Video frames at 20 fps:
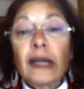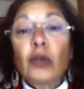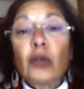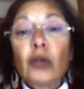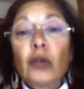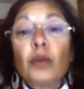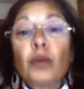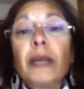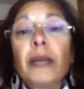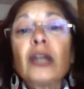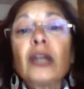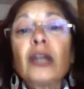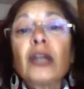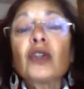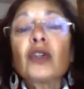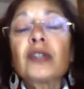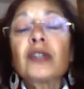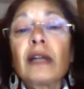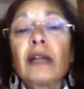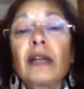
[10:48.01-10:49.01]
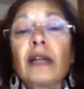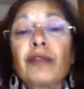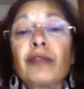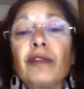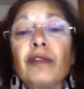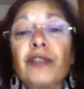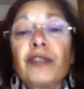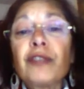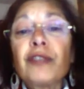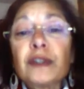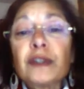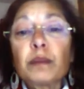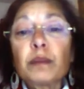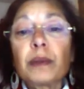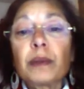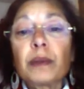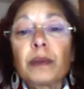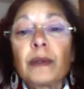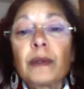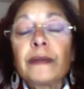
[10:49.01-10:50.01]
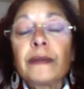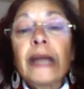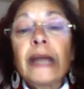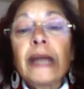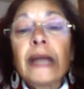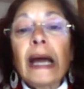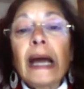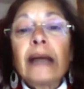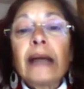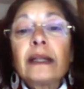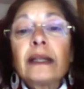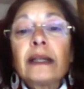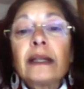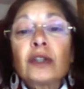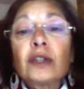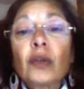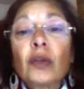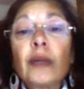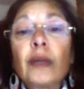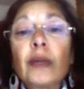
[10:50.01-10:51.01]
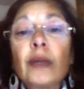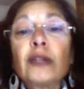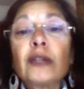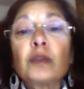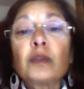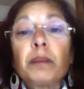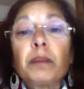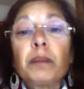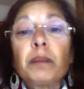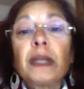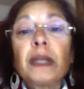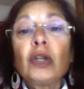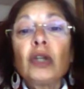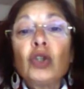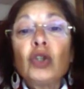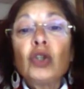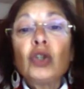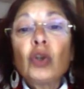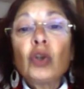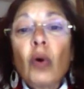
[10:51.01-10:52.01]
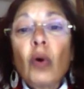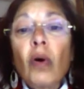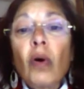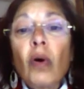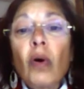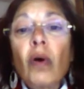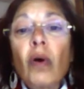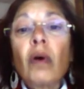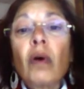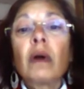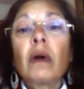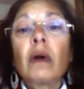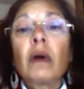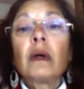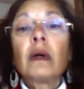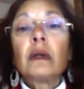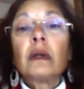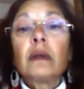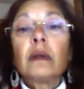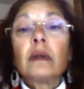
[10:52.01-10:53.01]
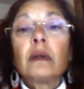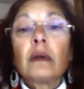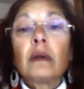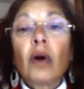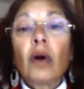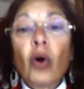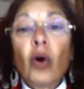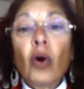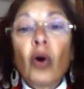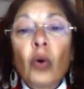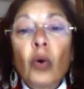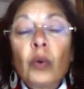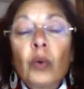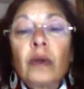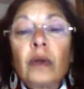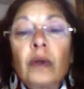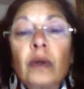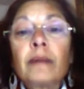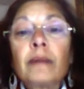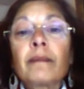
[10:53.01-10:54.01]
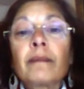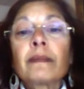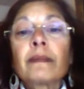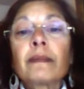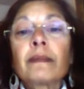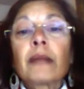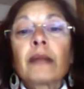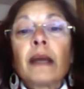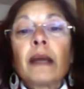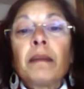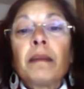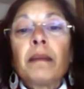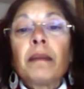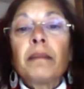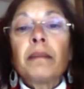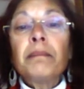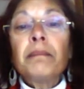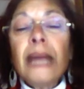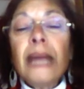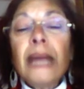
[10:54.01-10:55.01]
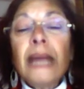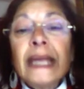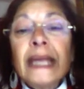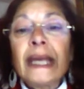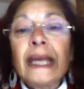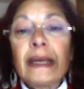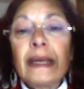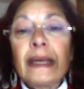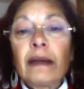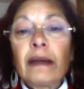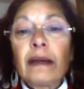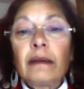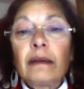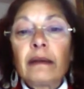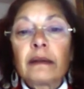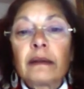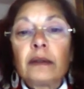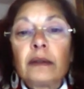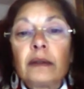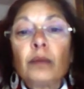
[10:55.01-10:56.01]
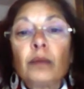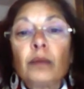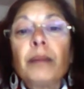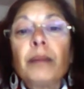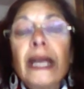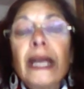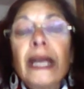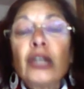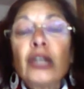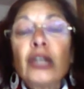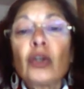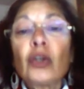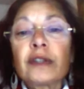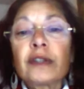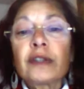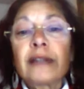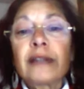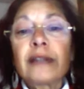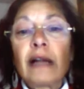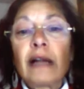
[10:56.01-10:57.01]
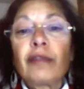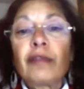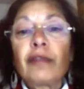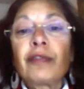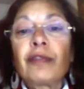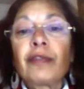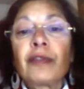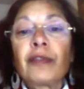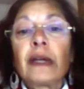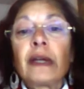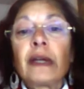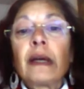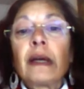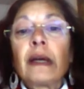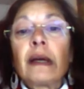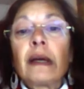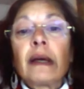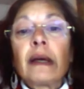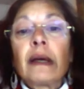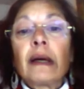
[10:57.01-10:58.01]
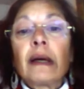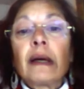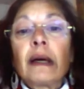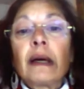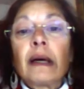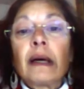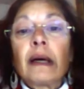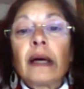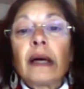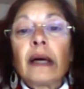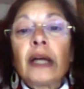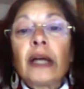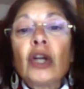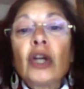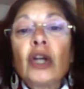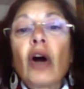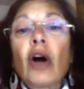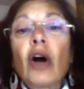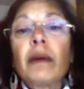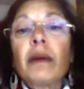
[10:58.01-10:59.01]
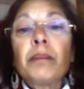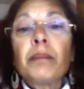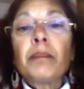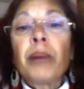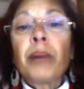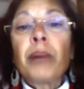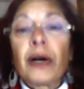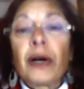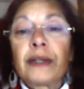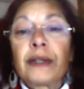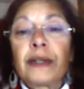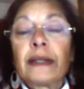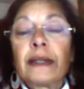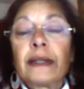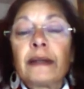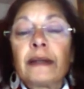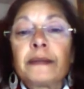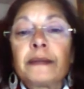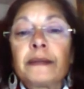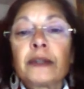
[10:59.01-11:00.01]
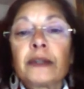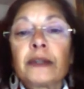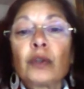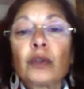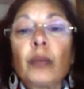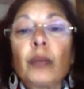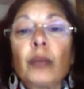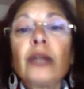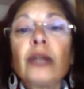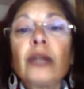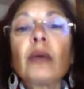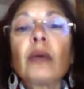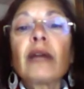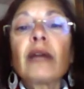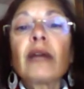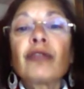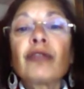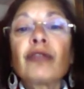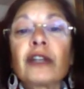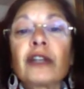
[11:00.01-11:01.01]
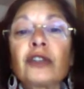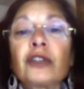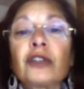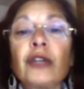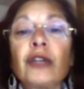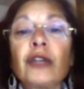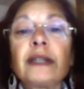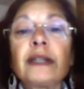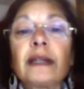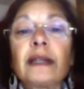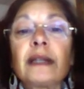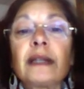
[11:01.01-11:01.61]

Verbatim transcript: you make yourself invisible, and it's going to be your own making. You make yourself a non-partner. So when you get frustrated and